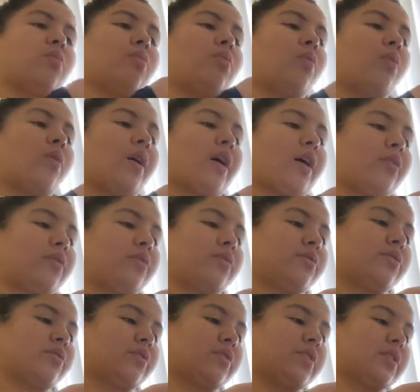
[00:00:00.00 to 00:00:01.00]
Wow,
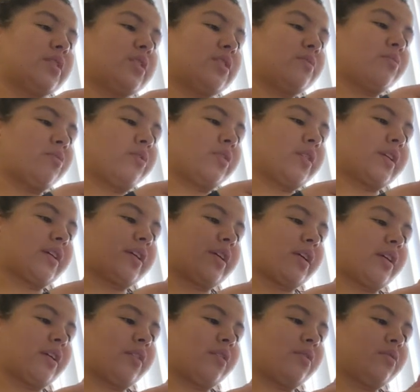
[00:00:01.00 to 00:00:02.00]
so this is more like
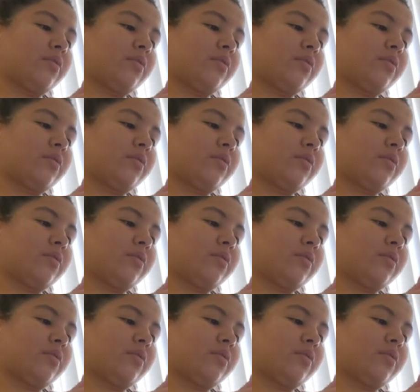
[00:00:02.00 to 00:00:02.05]
a,